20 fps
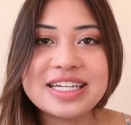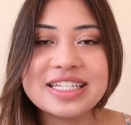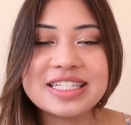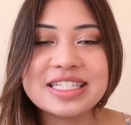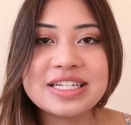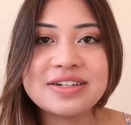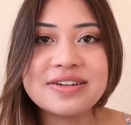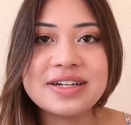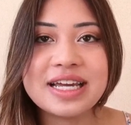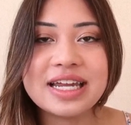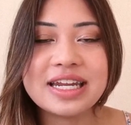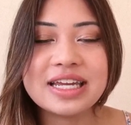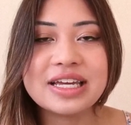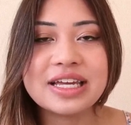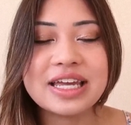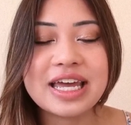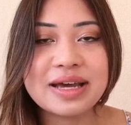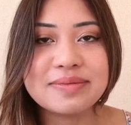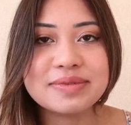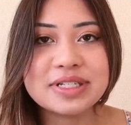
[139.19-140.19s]
considering getting a
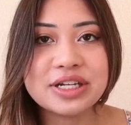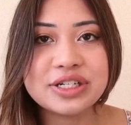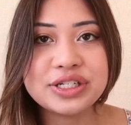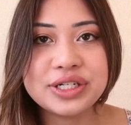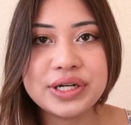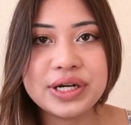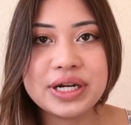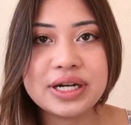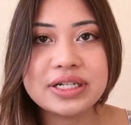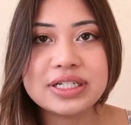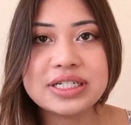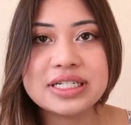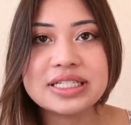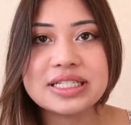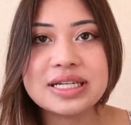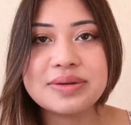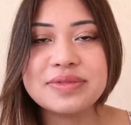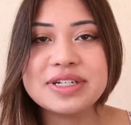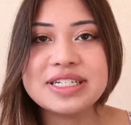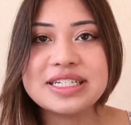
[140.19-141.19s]
GAMSAT tutor, just
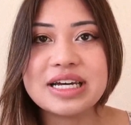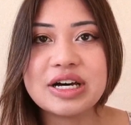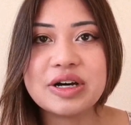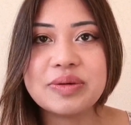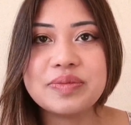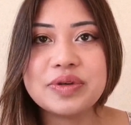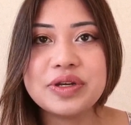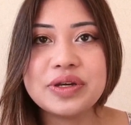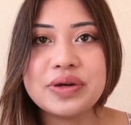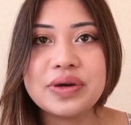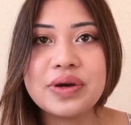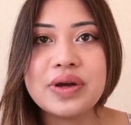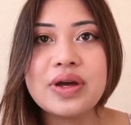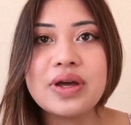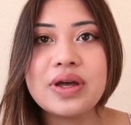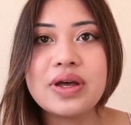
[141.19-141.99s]
someone to help you